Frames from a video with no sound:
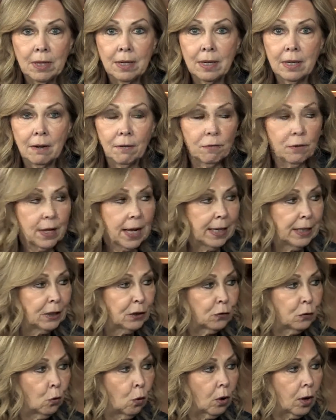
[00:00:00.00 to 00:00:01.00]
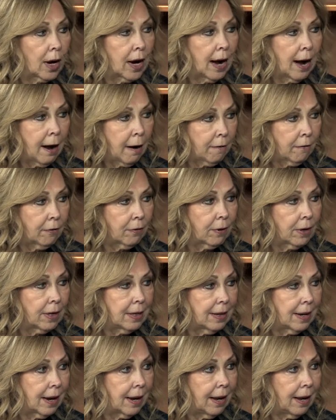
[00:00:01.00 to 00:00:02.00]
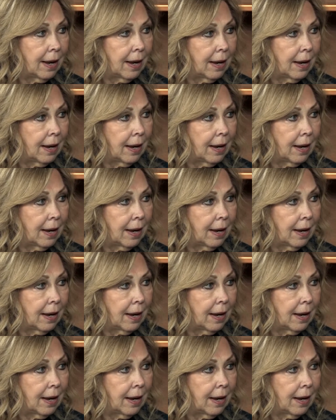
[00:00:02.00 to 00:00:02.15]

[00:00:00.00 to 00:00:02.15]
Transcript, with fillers: to give thanks for every day.